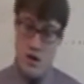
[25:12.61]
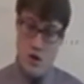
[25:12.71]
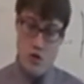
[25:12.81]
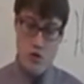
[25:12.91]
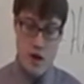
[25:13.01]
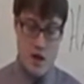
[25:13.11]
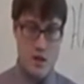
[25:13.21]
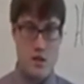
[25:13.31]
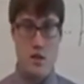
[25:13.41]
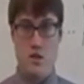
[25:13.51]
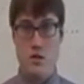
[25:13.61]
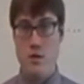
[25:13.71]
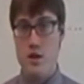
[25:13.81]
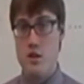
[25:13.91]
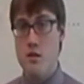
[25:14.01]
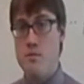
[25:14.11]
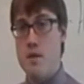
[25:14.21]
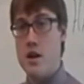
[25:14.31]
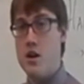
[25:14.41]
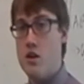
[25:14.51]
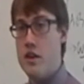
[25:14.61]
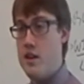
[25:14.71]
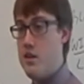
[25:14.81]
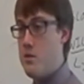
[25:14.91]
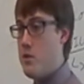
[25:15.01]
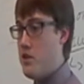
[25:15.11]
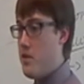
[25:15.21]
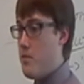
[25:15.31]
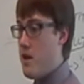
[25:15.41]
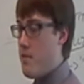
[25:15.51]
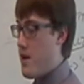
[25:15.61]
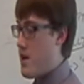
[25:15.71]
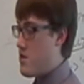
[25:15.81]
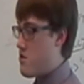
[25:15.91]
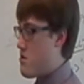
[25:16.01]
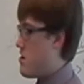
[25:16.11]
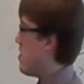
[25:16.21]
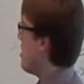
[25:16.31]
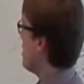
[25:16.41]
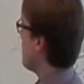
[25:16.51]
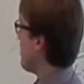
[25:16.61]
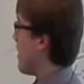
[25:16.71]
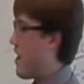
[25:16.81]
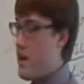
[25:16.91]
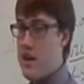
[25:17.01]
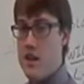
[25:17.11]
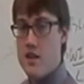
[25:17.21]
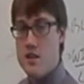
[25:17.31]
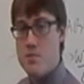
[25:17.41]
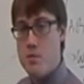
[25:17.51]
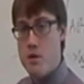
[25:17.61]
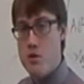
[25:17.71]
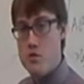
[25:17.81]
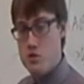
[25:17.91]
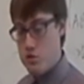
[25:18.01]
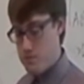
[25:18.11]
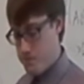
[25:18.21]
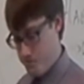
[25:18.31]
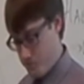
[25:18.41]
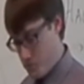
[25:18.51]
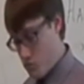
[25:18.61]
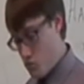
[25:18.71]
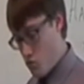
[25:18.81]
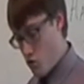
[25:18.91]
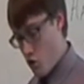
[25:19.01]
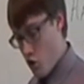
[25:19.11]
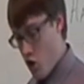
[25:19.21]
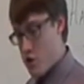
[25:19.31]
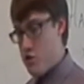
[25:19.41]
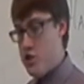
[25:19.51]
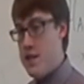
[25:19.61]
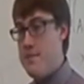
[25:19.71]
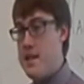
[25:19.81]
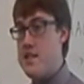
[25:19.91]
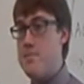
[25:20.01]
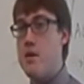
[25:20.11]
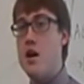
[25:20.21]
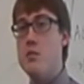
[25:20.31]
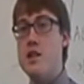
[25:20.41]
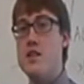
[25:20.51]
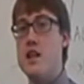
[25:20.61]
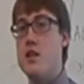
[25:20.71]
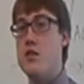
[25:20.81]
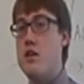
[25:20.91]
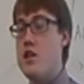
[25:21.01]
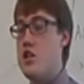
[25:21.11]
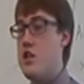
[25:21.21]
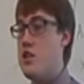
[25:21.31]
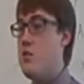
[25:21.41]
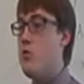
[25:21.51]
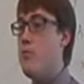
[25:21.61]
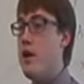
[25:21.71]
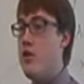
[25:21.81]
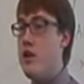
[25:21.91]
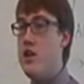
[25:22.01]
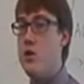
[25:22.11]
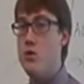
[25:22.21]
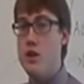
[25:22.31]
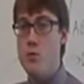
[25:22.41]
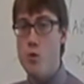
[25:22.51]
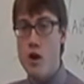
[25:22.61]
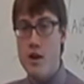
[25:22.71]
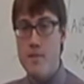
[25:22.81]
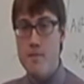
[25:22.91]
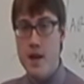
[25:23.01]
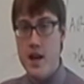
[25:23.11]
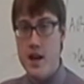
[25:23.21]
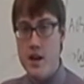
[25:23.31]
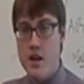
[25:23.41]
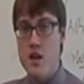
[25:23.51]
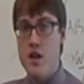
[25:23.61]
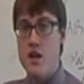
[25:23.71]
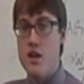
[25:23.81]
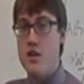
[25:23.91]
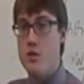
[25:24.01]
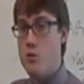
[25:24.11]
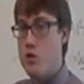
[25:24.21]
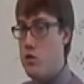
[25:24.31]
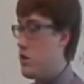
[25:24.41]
created this situation by calling William a bastard and denying his proposal. So she makes a public declaration that she will marry only one man in the world, and